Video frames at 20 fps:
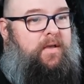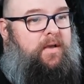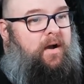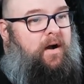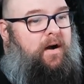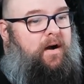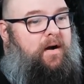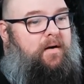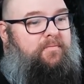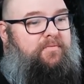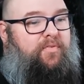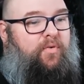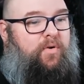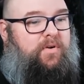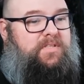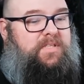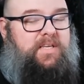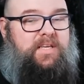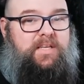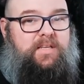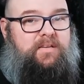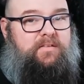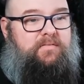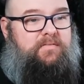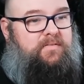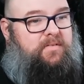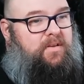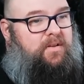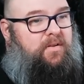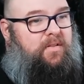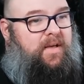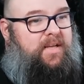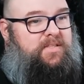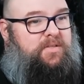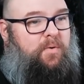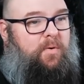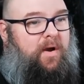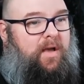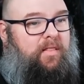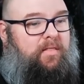14, that's
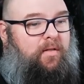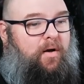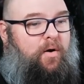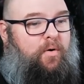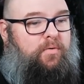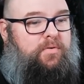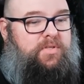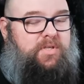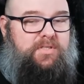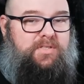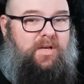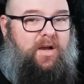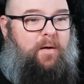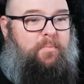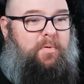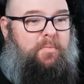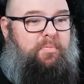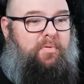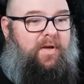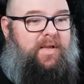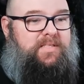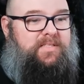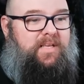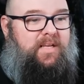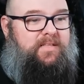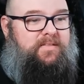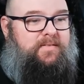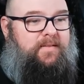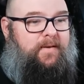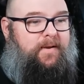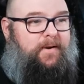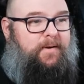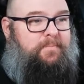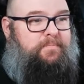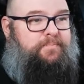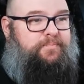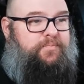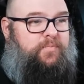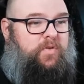quite low. Just a couple play sets there.